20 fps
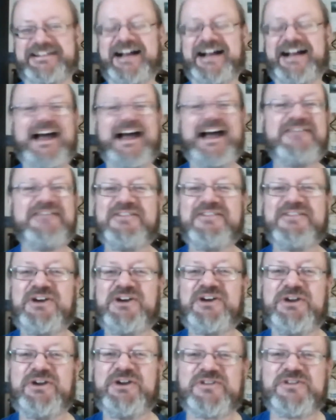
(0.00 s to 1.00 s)
I have never
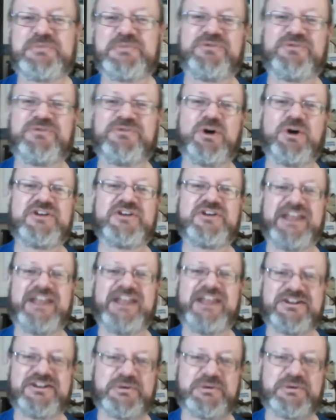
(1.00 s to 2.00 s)
heard this before.
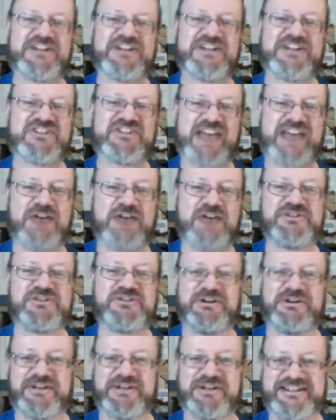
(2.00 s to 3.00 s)
Tell us what a
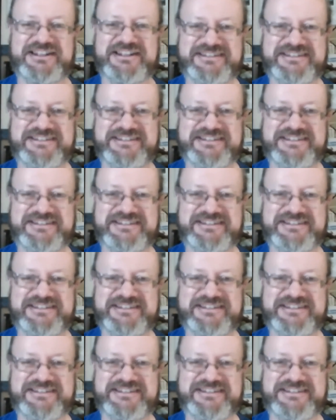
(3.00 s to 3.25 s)
scouser is.